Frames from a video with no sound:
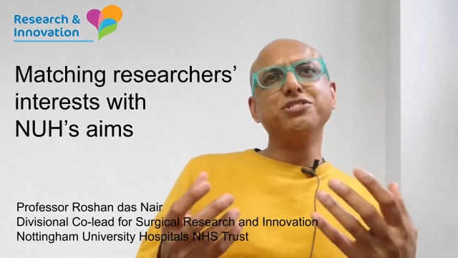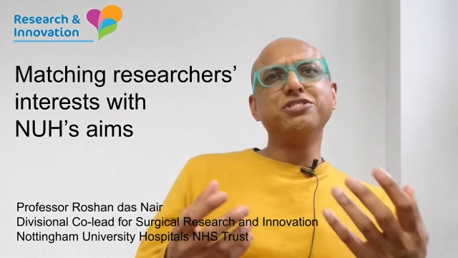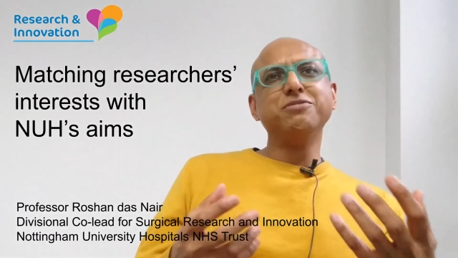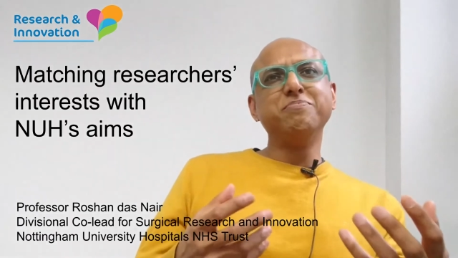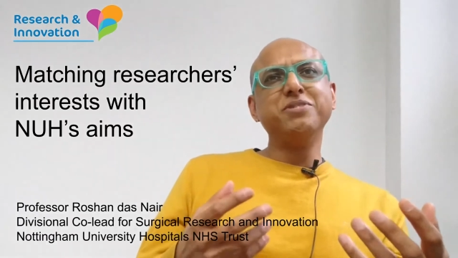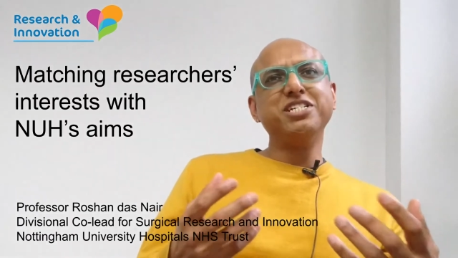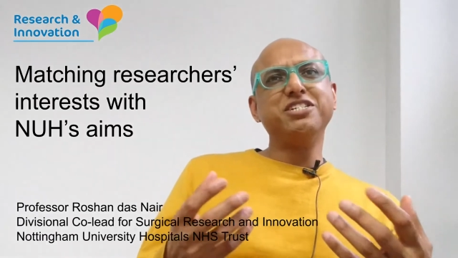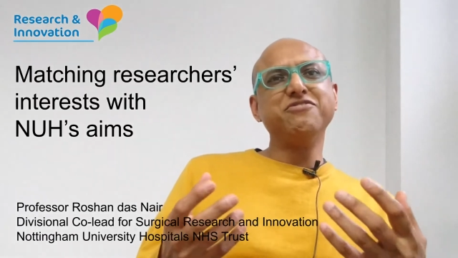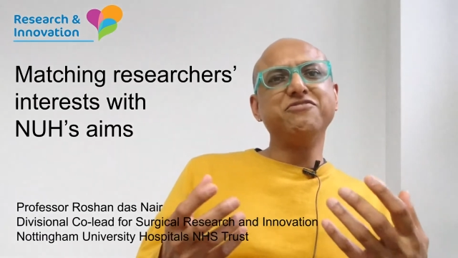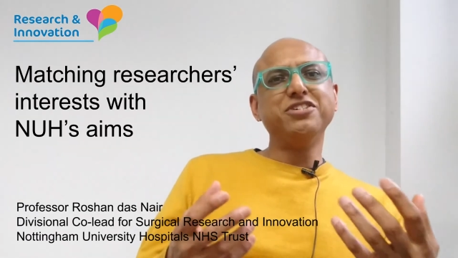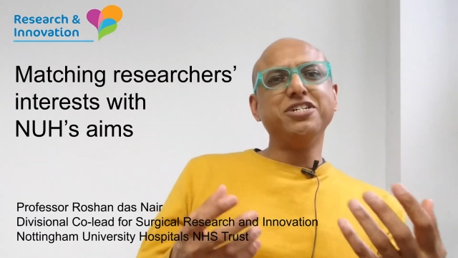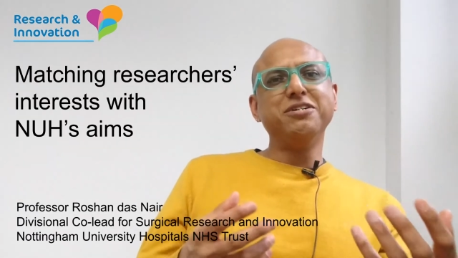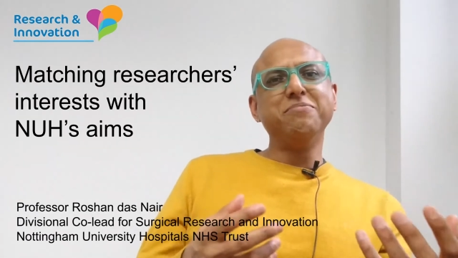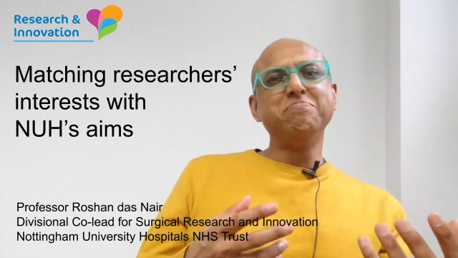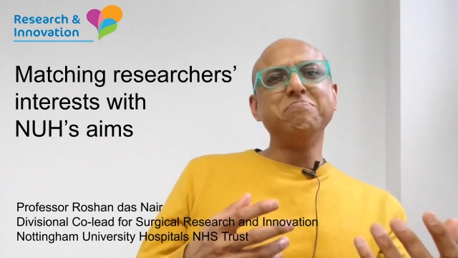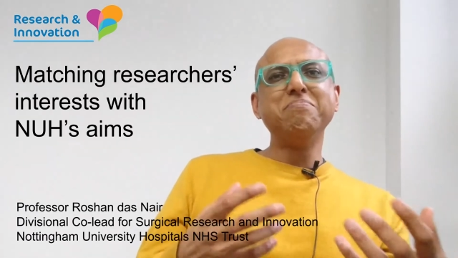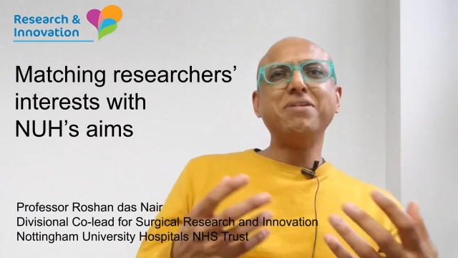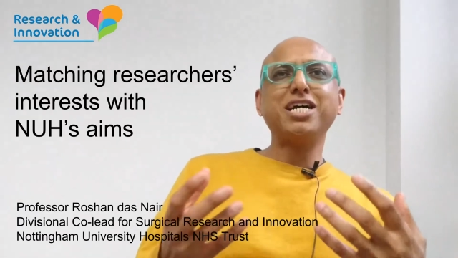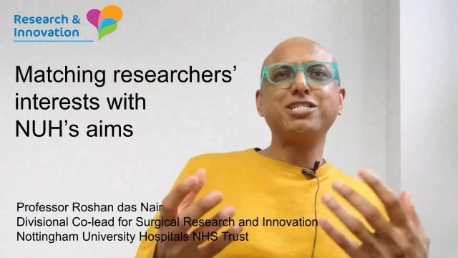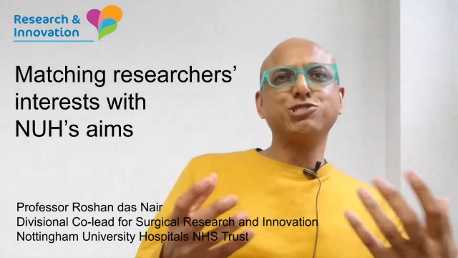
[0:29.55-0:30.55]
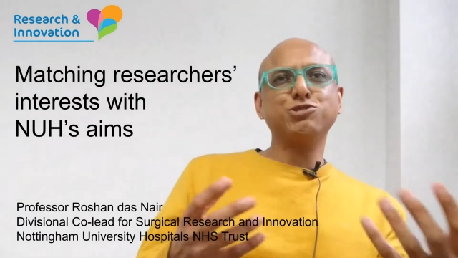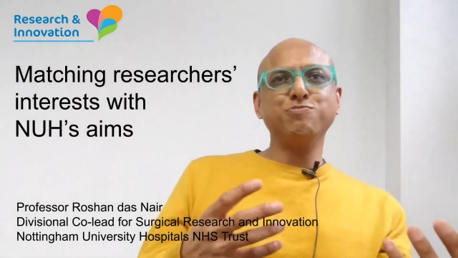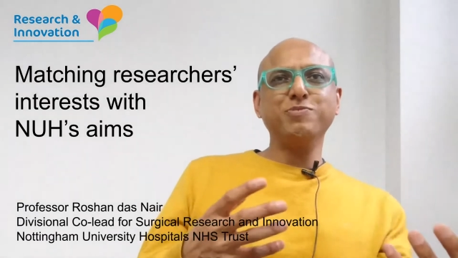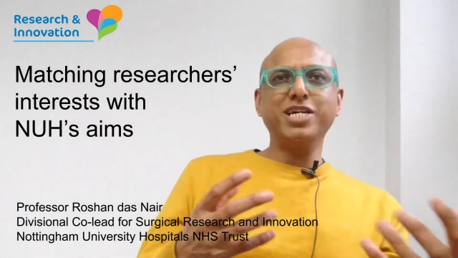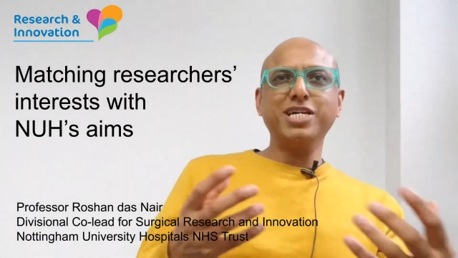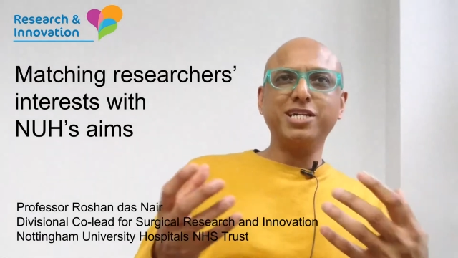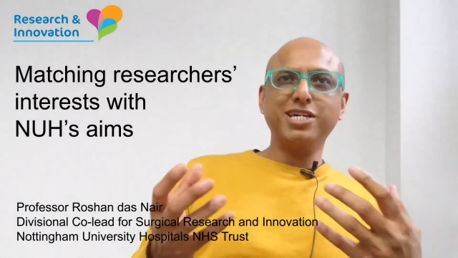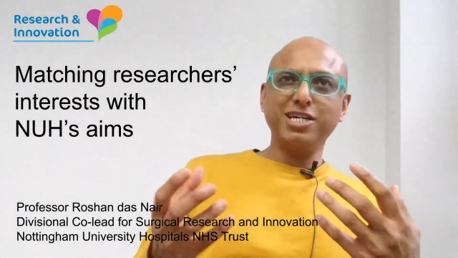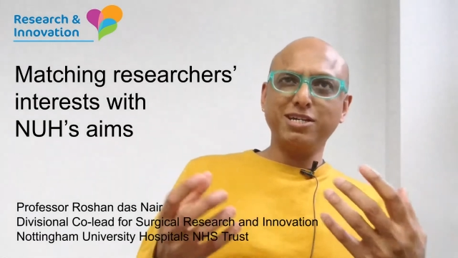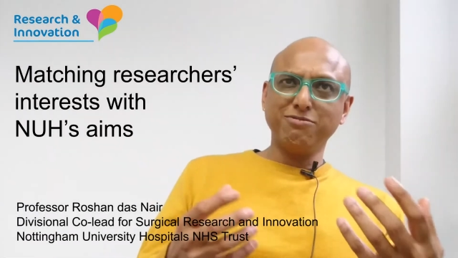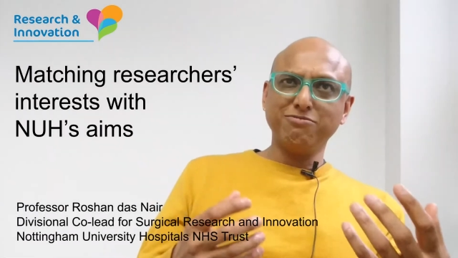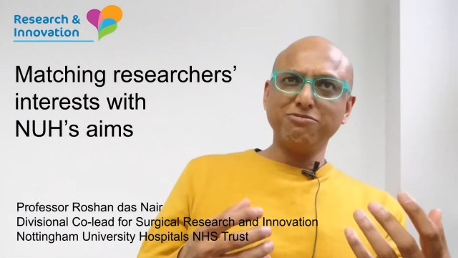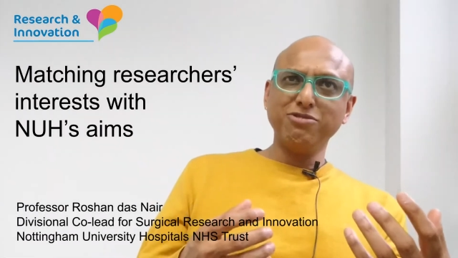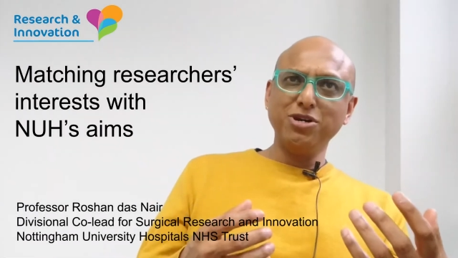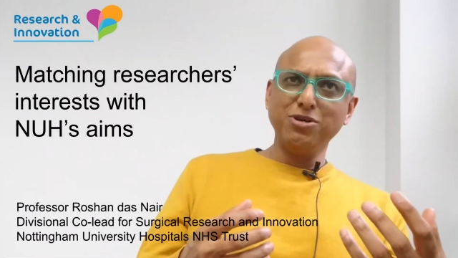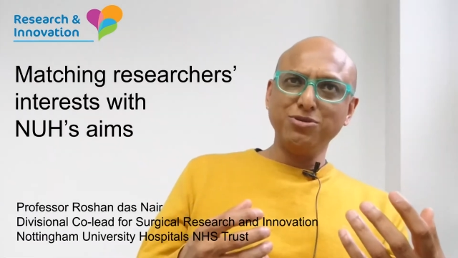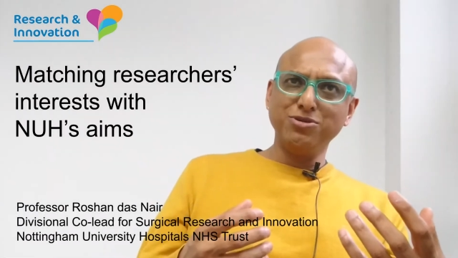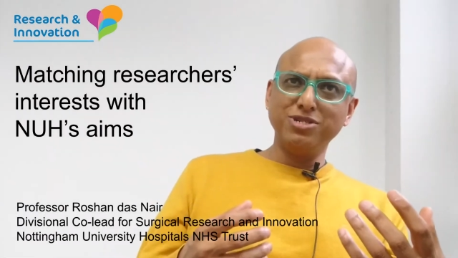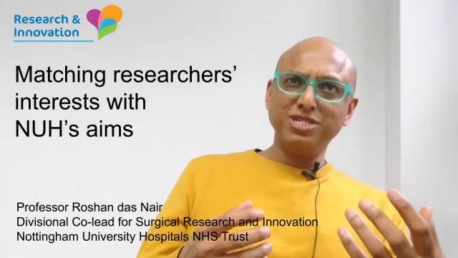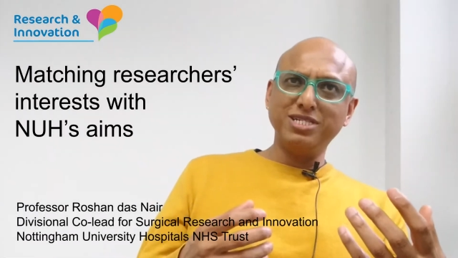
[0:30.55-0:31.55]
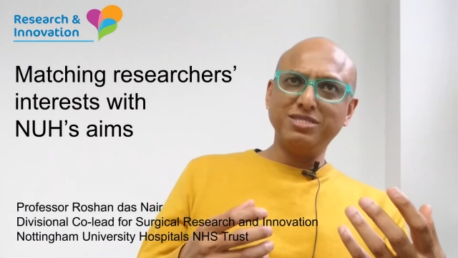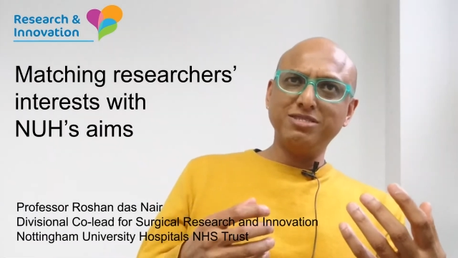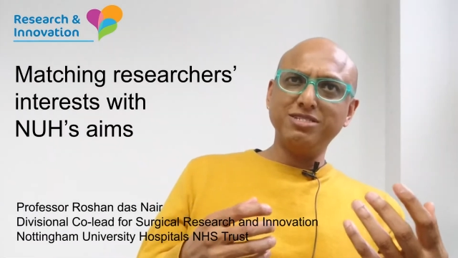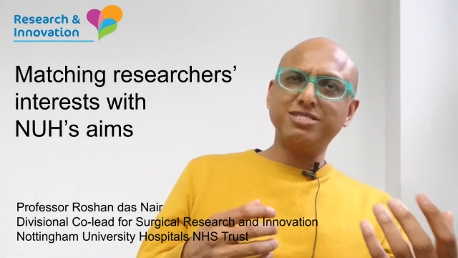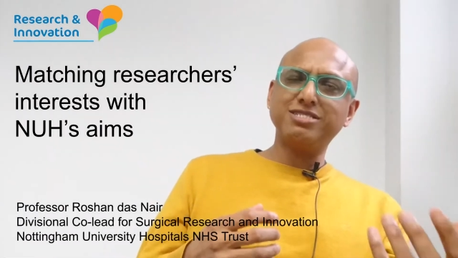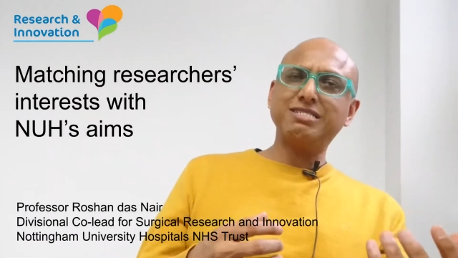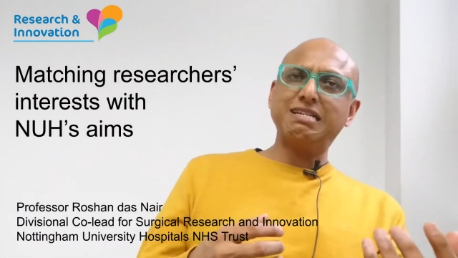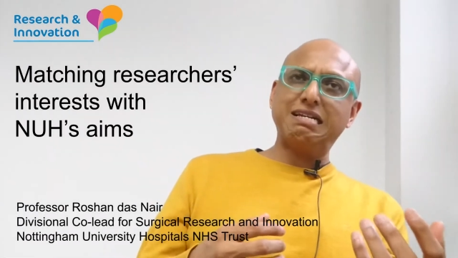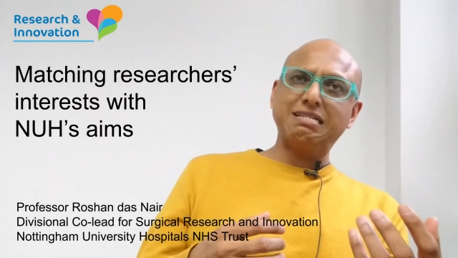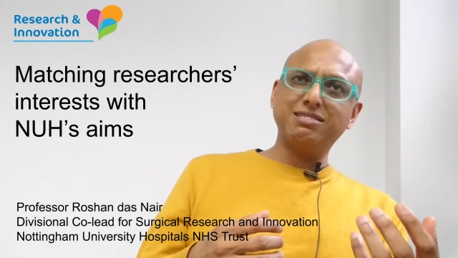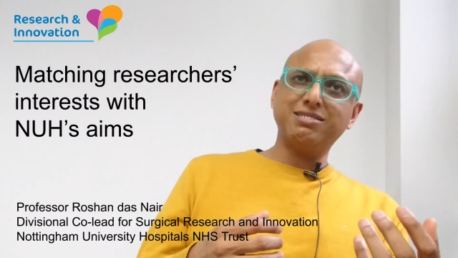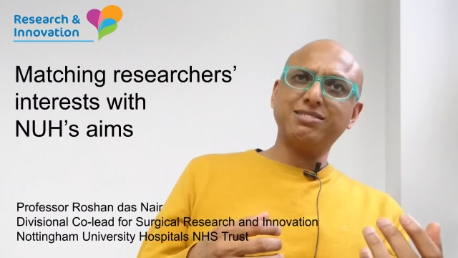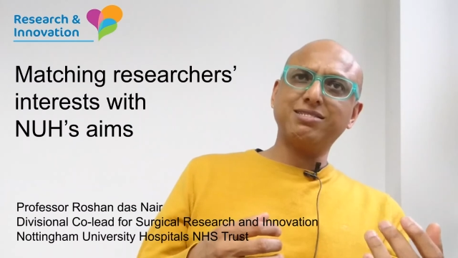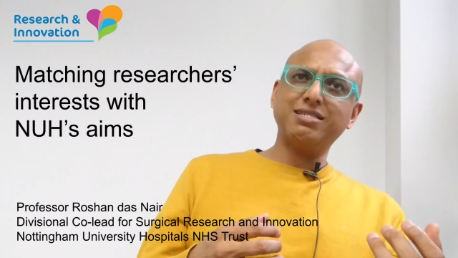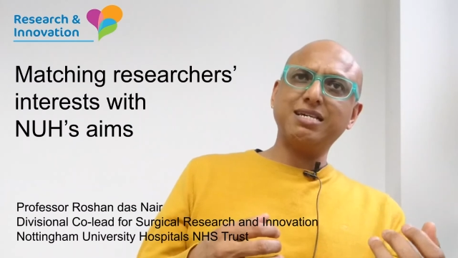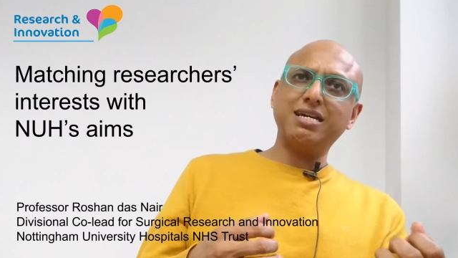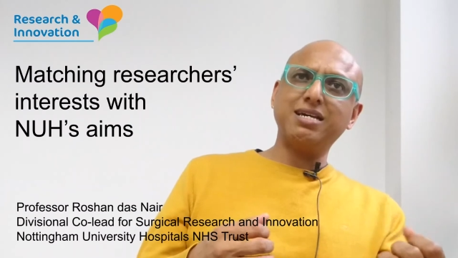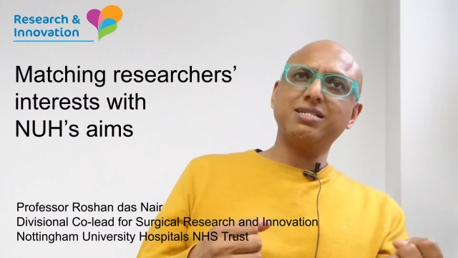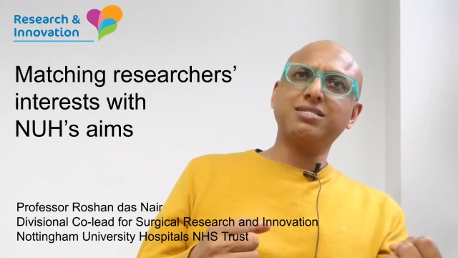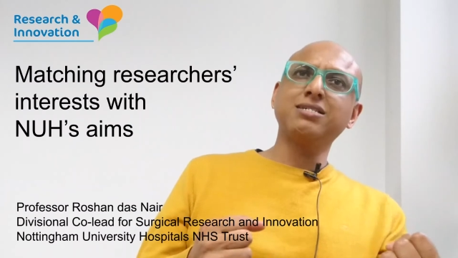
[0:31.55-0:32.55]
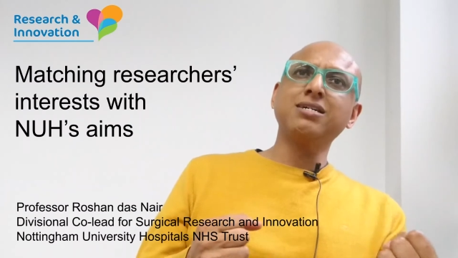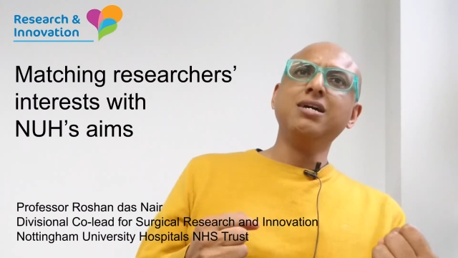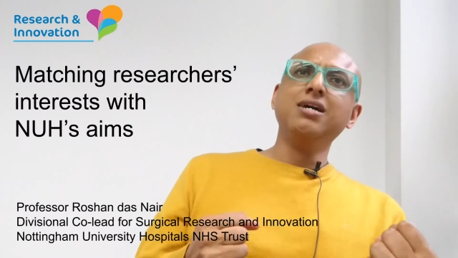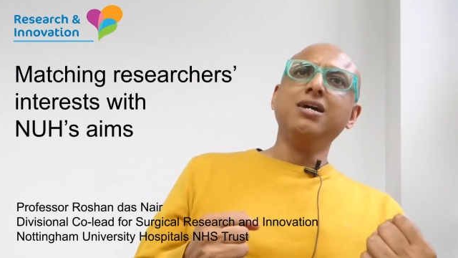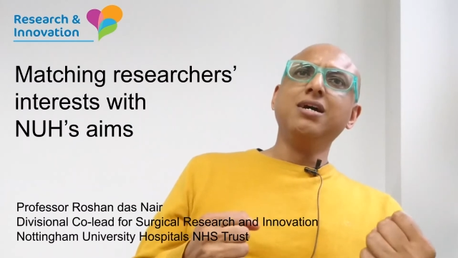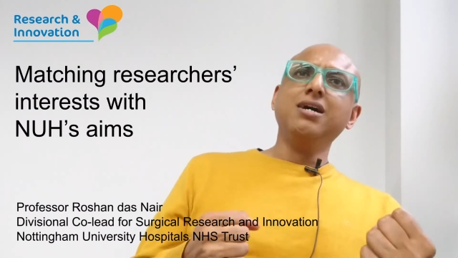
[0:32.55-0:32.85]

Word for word: is a bit of a matchmaking role in the sense that